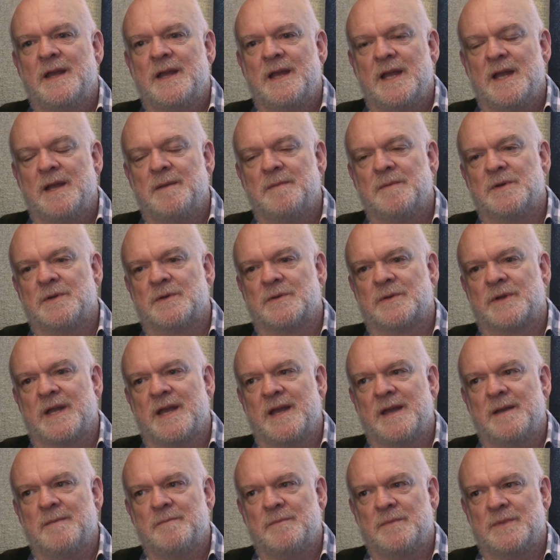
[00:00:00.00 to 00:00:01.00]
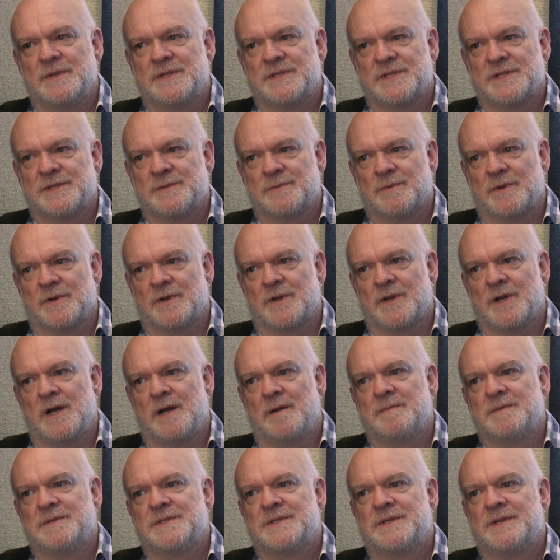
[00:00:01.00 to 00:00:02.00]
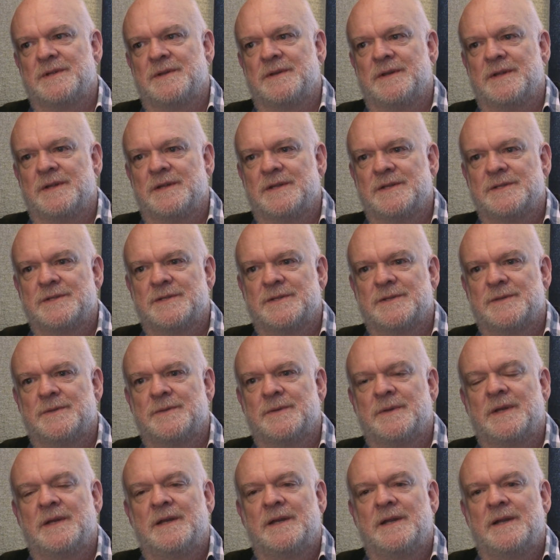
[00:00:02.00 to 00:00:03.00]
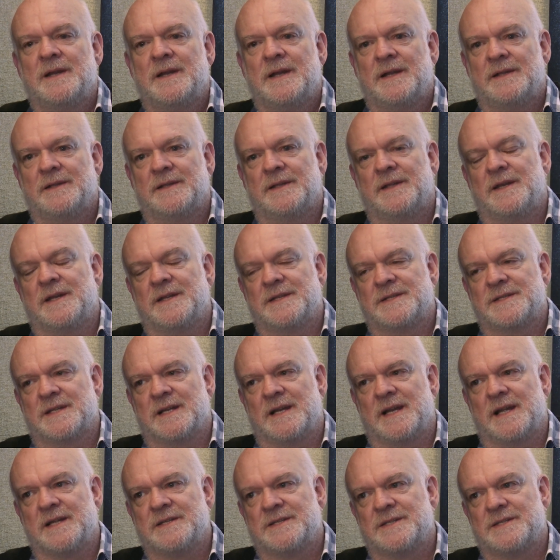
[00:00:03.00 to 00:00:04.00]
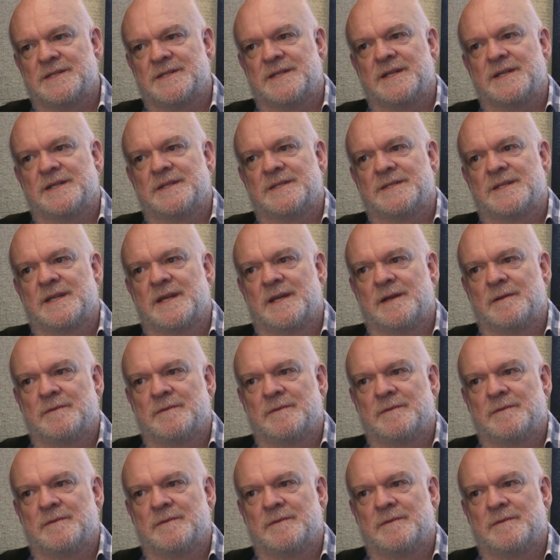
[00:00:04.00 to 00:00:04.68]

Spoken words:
MLChem, which is what Kyber is turning into, and then SLH-DSA,